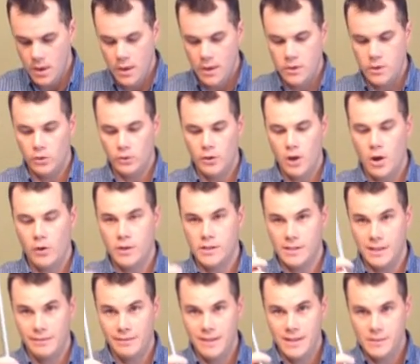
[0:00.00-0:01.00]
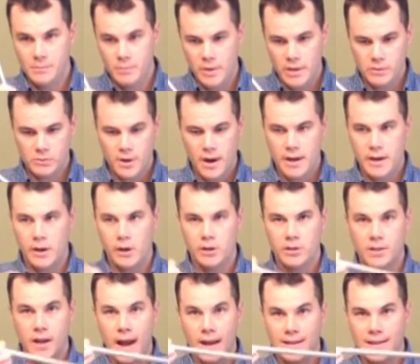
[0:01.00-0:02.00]
you'll notice that this piece right here is
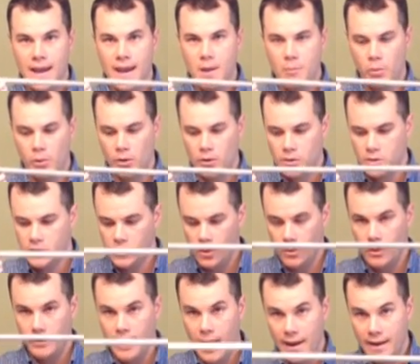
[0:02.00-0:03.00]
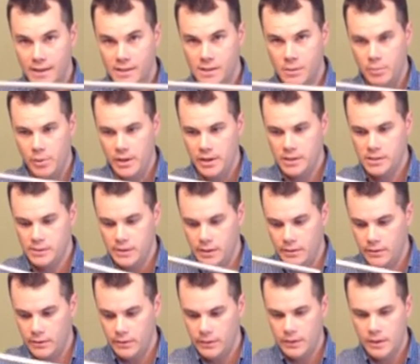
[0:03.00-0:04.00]
not tapered, so that is the piece
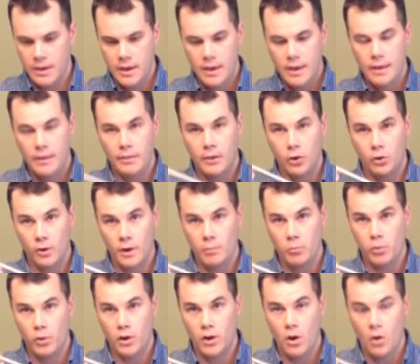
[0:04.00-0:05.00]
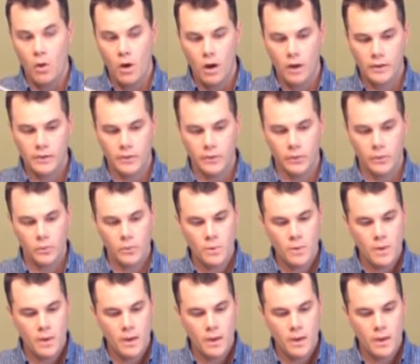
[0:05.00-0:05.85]
that the grip would go onto.